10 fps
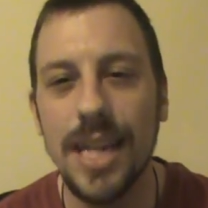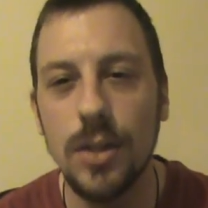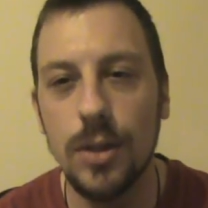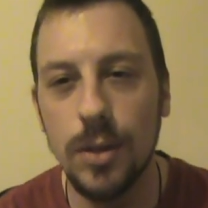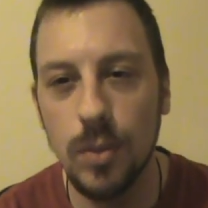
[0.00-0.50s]

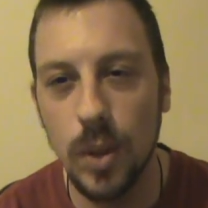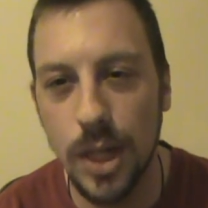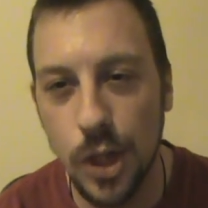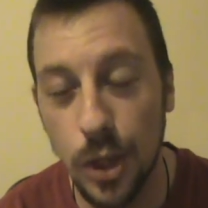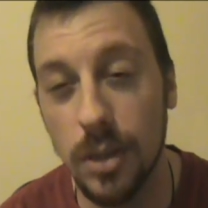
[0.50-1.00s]

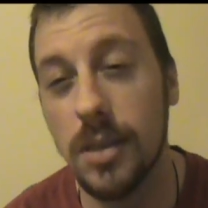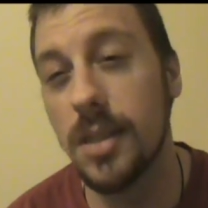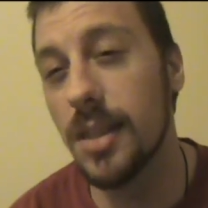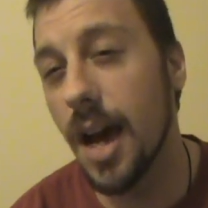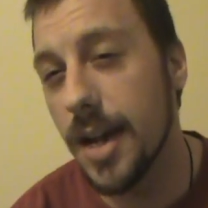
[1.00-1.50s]
intuition,
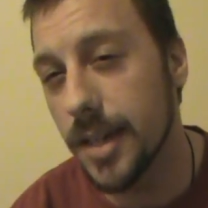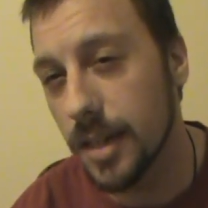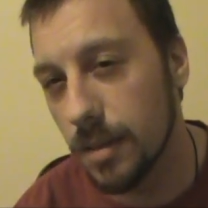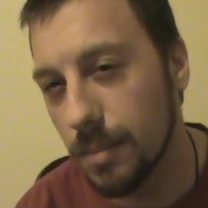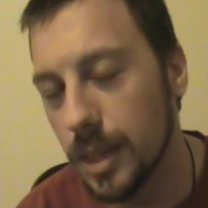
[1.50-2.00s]

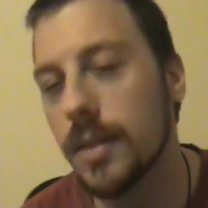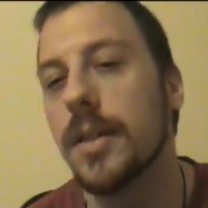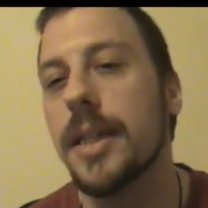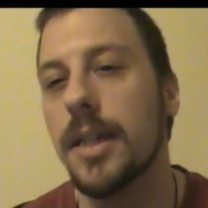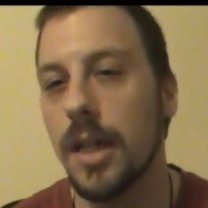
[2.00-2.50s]
psychic
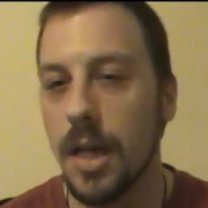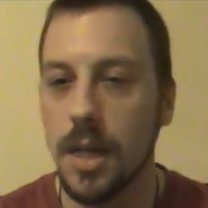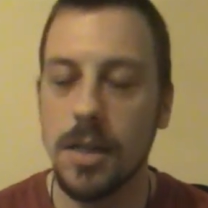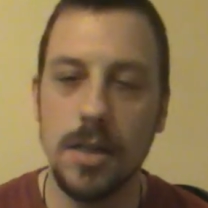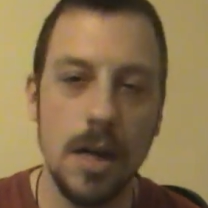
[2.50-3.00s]
ability.
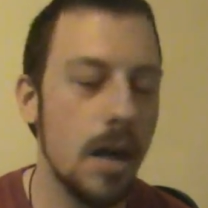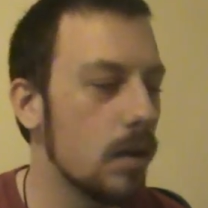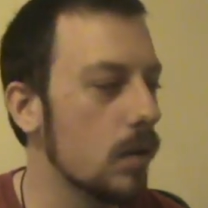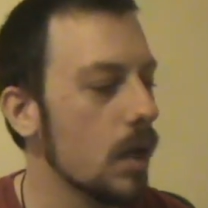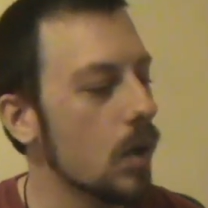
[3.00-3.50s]

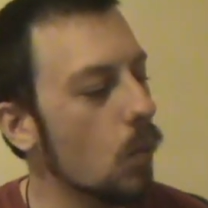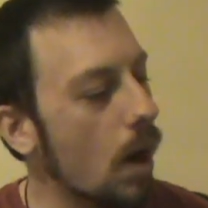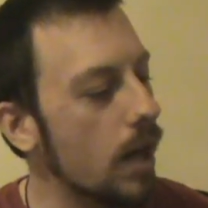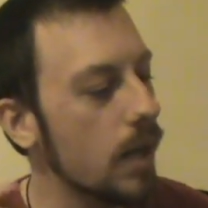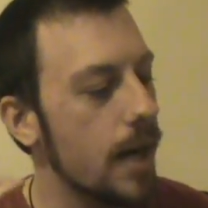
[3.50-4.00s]
So
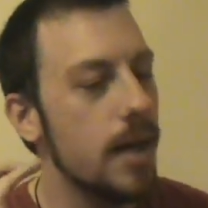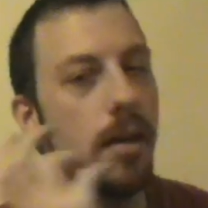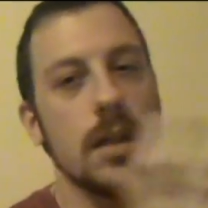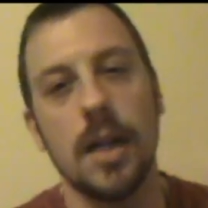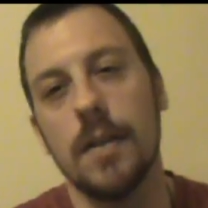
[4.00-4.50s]
while
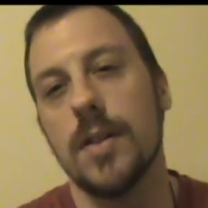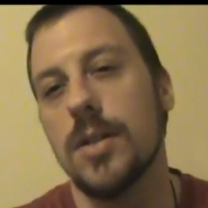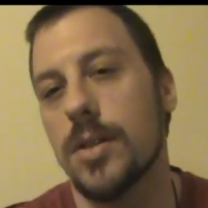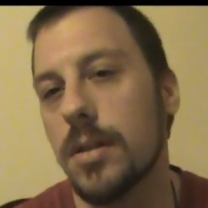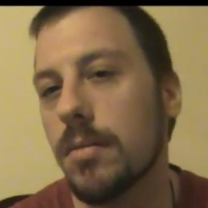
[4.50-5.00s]
air
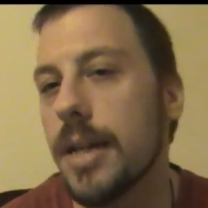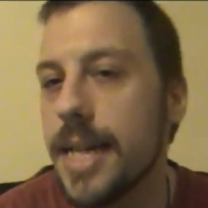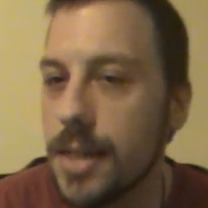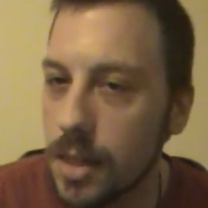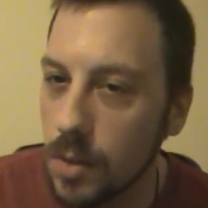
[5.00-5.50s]
governs the
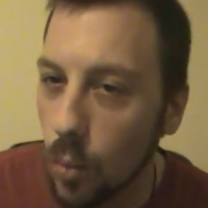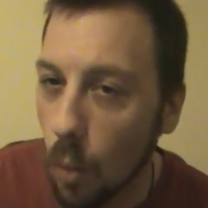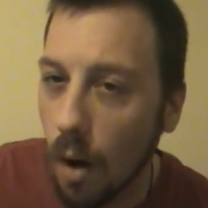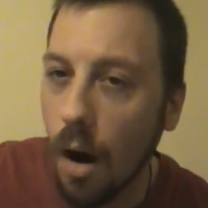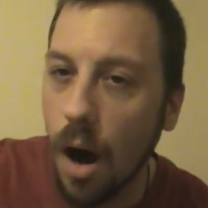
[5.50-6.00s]
reason,
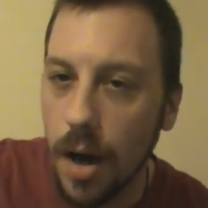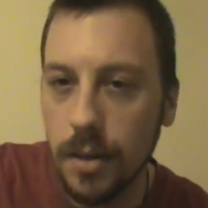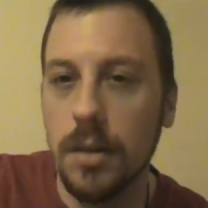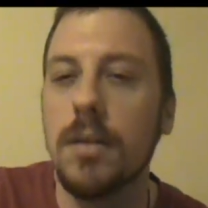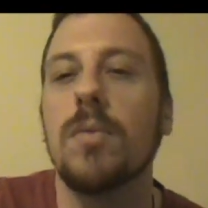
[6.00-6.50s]

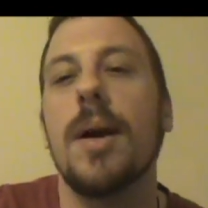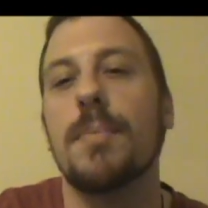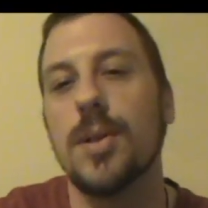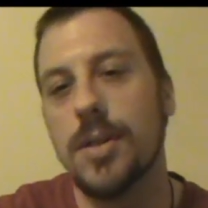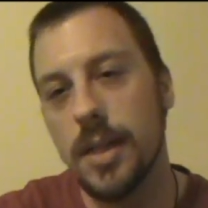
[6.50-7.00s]
water
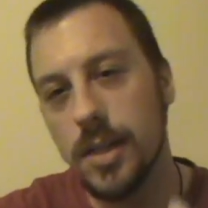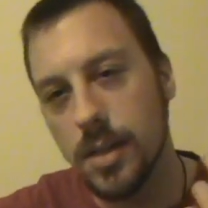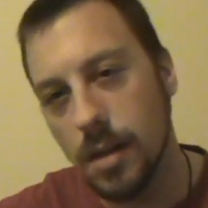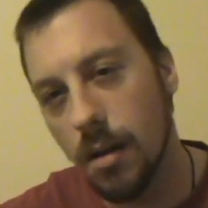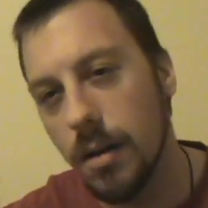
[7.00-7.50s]

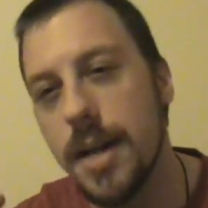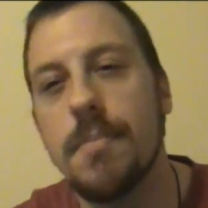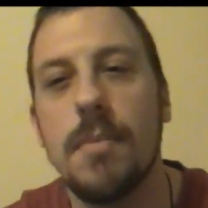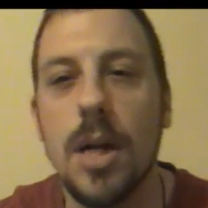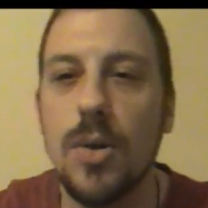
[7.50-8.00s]
represents our
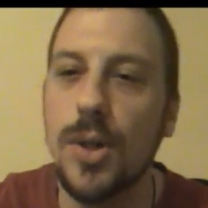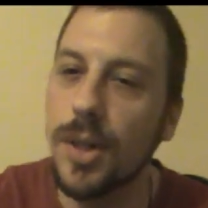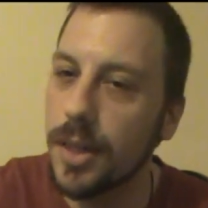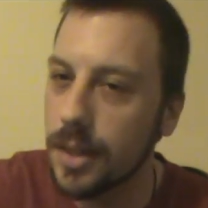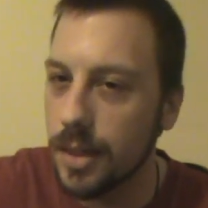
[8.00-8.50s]

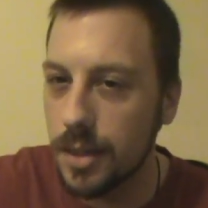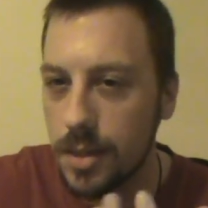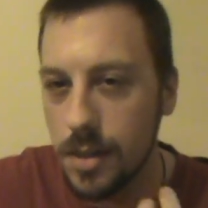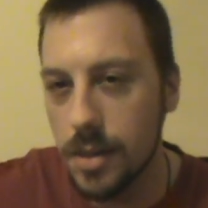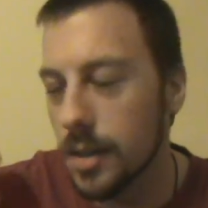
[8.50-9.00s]

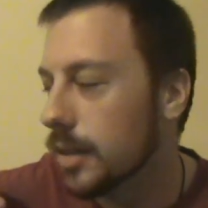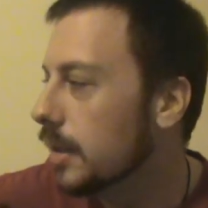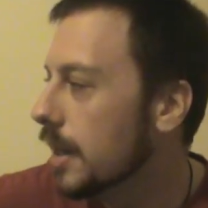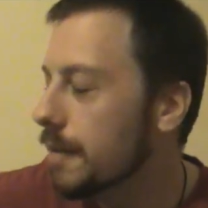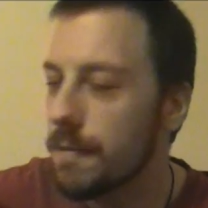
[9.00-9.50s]
emotions
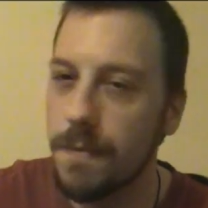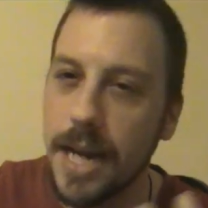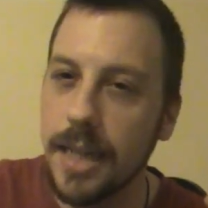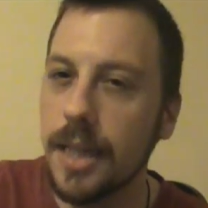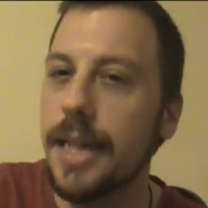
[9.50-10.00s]
and
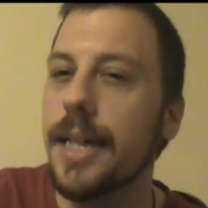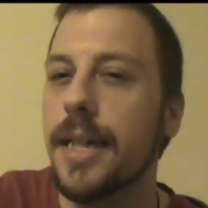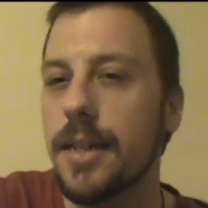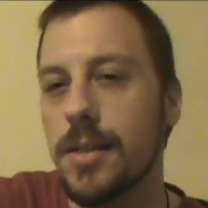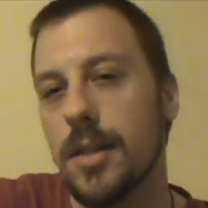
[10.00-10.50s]

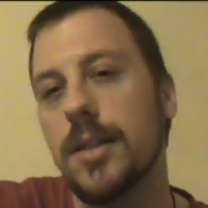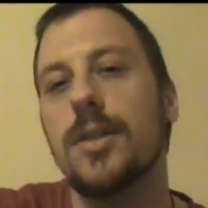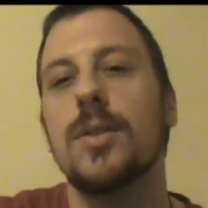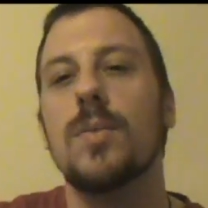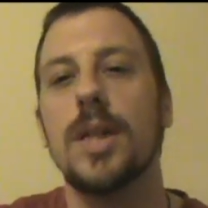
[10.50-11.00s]
feelings and
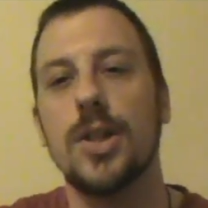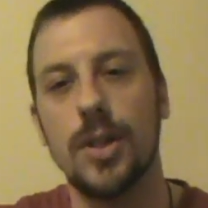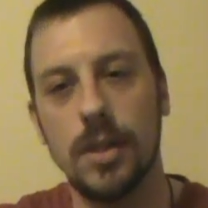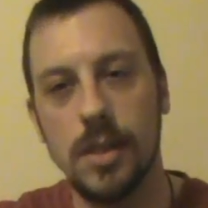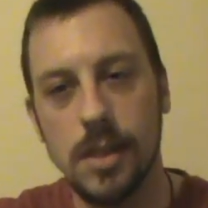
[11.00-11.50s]

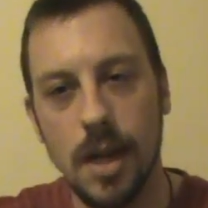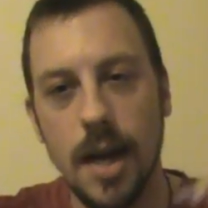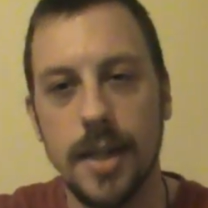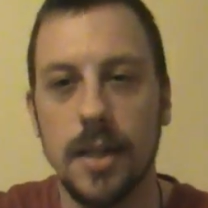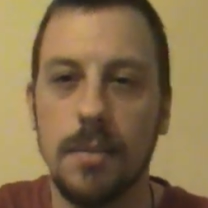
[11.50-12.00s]
intuition,
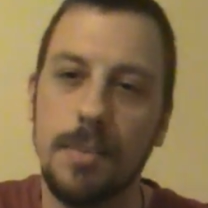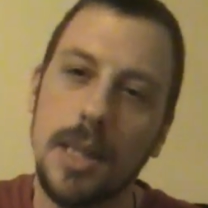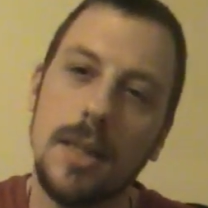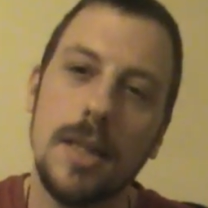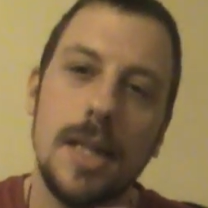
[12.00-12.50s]
psychic
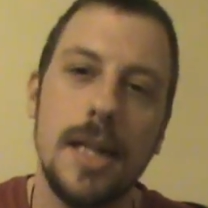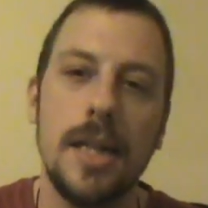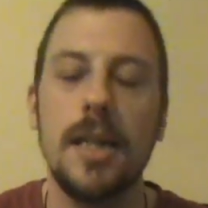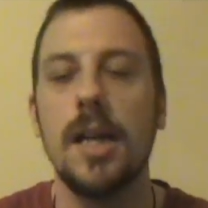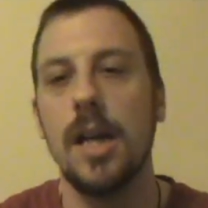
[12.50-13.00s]

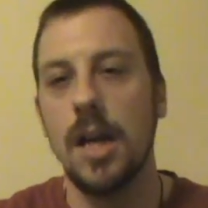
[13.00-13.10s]
ability.